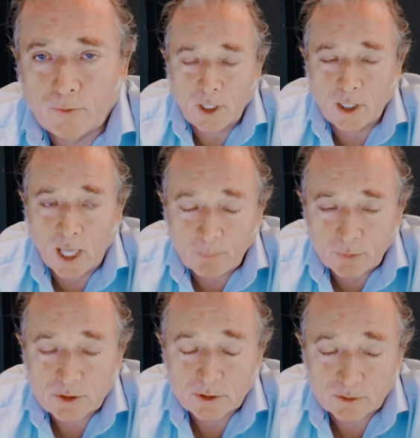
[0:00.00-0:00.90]
And up
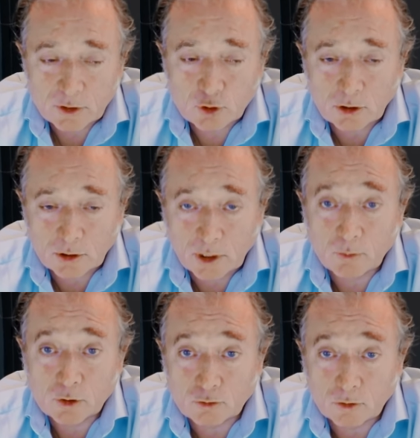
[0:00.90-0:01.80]
until this year, it
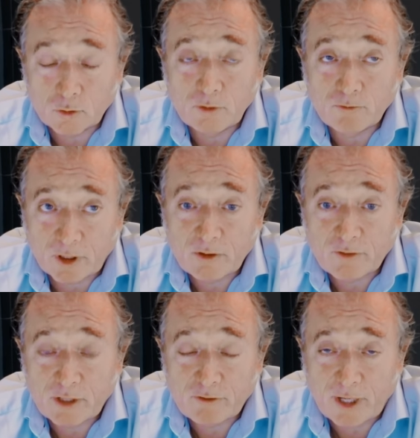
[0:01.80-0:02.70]
was growing very,
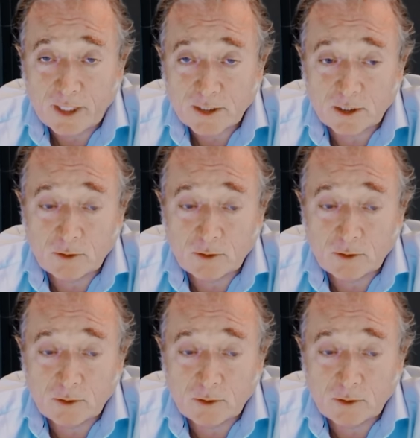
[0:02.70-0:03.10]
very fast.